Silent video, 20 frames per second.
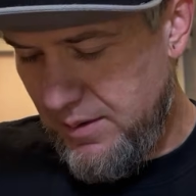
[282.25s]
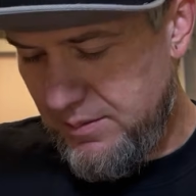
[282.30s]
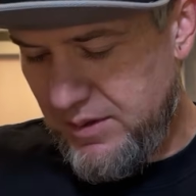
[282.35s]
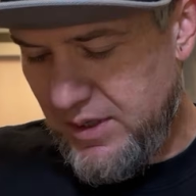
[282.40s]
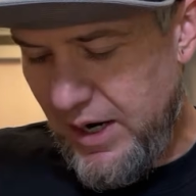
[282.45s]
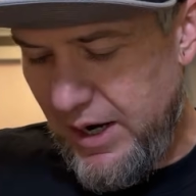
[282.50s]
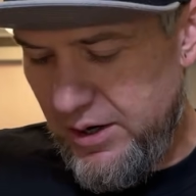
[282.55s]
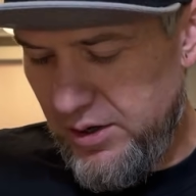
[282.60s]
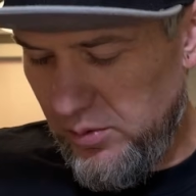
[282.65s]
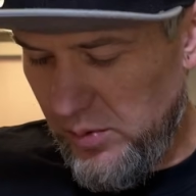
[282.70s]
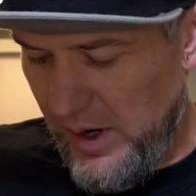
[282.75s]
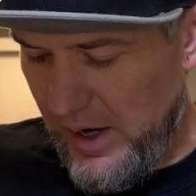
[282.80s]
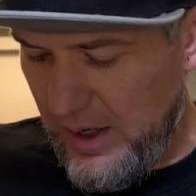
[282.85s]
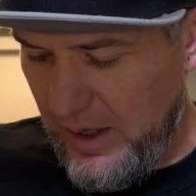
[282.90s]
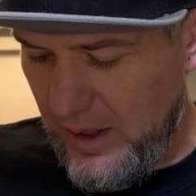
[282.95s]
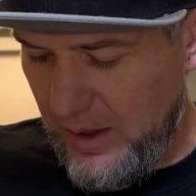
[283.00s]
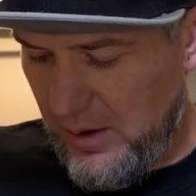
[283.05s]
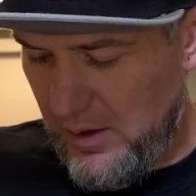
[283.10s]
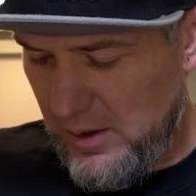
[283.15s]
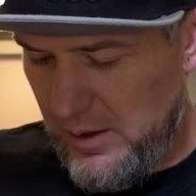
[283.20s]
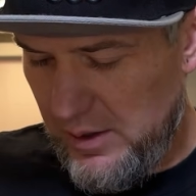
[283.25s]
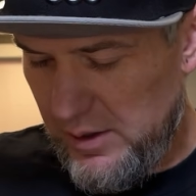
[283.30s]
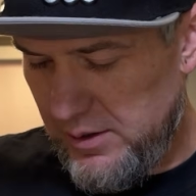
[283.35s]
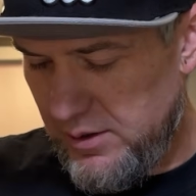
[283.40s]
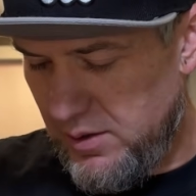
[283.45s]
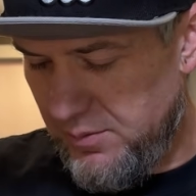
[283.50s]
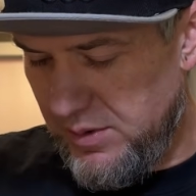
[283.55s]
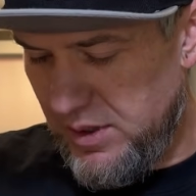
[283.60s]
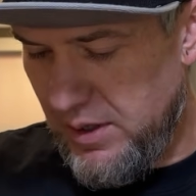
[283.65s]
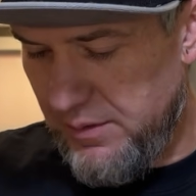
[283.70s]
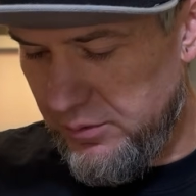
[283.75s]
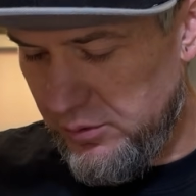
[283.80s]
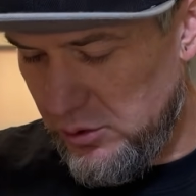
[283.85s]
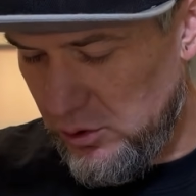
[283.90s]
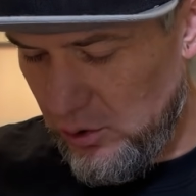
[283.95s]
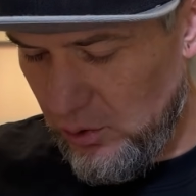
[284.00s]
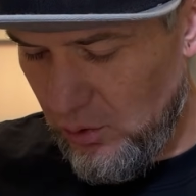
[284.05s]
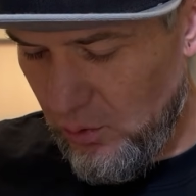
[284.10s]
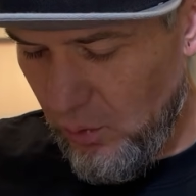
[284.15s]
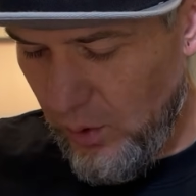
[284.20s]
Tired of waiting to be able
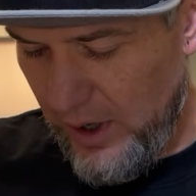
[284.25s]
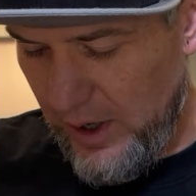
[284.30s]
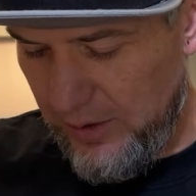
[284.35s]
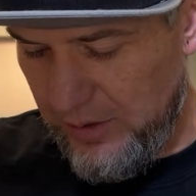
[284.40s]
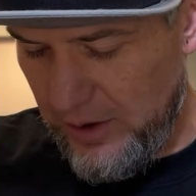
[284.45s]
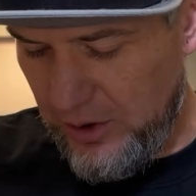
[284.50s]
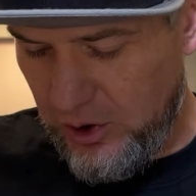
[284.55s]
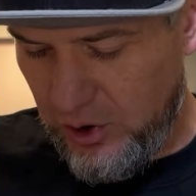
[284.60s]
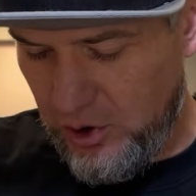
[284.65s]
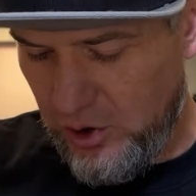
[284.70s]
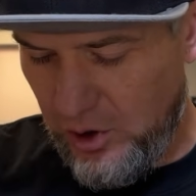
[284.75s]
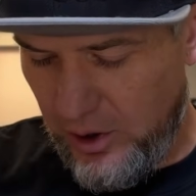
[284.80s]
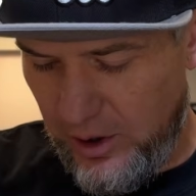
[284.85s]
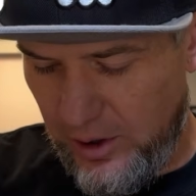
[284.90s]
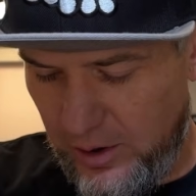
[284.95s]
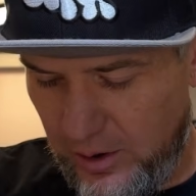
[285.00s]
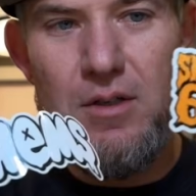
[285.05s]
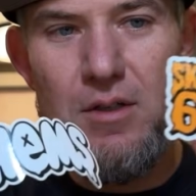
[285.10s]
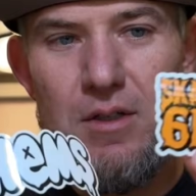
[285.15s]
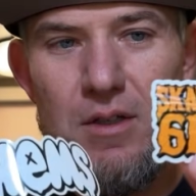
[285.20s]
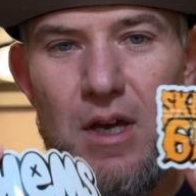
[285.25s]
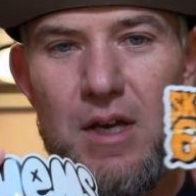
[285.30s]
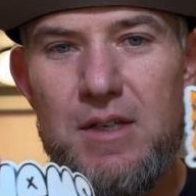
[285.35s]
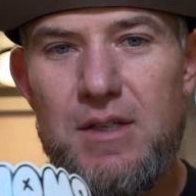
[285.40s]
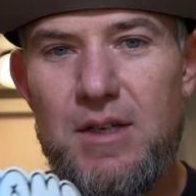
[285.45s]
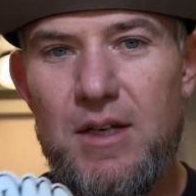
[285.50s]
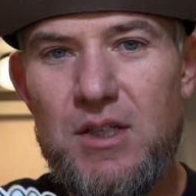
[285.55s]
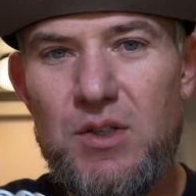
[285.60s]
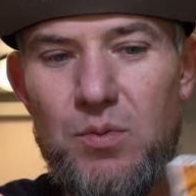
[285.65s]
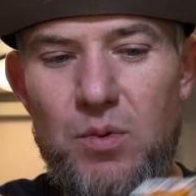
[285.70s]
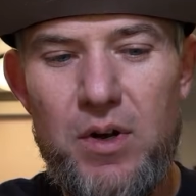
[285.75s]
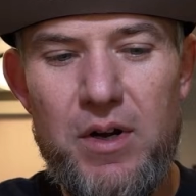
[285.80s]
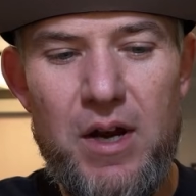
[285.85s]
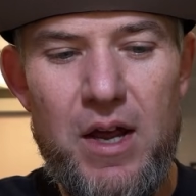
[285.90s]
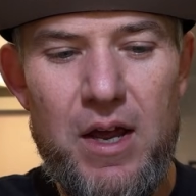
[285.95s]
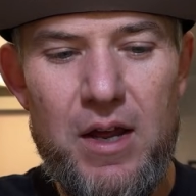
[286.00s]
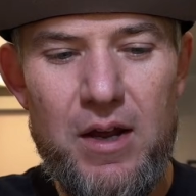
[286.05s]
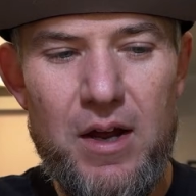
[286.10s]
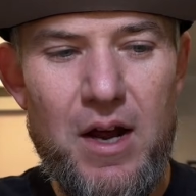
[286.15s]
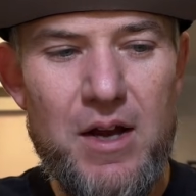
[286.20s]
to wear this shirt. Skate
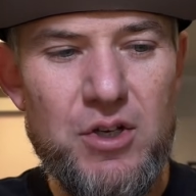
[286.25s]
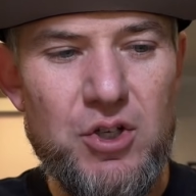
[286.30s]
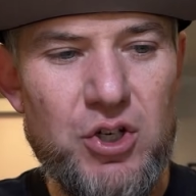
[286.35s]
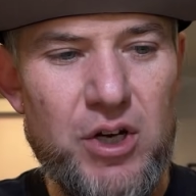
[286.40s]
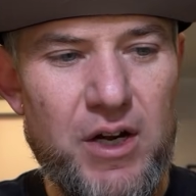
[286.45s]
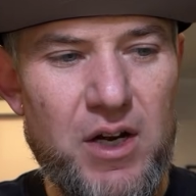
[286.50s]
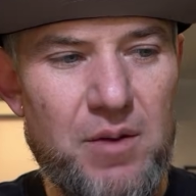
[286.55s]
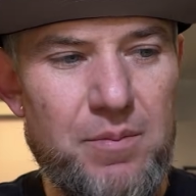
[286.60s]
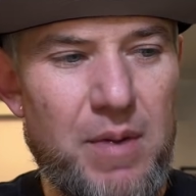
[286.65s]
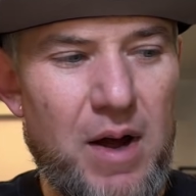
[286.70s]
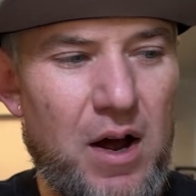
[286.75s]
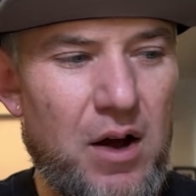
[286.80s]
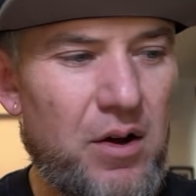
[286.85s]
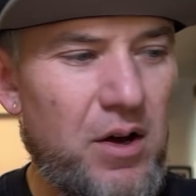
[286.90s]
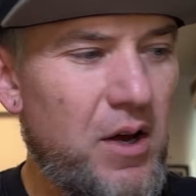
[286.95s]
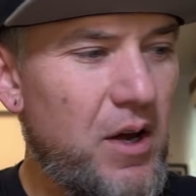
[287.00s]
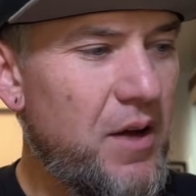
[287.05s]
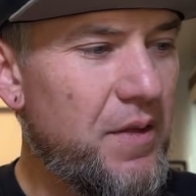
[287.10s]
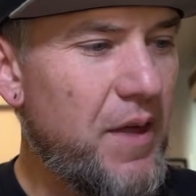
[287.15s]
618, guys, check him out.